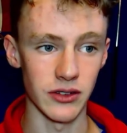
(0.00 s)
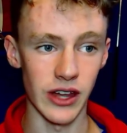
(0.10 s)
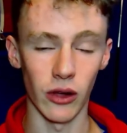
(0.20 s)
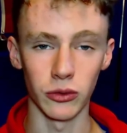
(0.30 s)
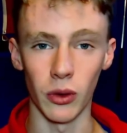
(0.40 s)

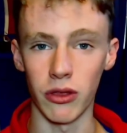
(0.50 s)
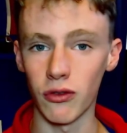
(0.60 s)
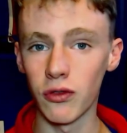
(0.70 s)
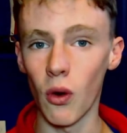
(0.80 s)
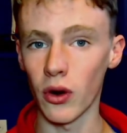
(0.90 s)
dealt with
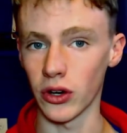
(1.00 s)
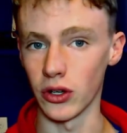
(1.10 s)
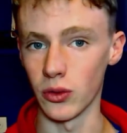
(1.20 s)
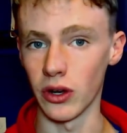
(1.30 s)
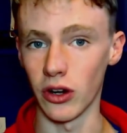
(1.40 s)
for
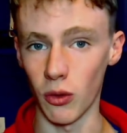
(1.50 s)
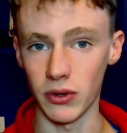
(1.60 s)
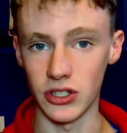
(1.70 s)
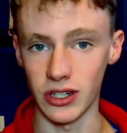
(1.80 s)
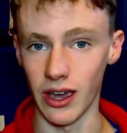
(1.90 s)
you in
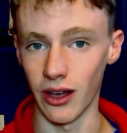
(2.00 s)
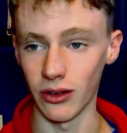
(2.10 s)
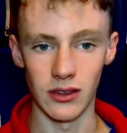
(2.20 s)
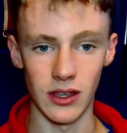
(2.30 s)
OpenGL,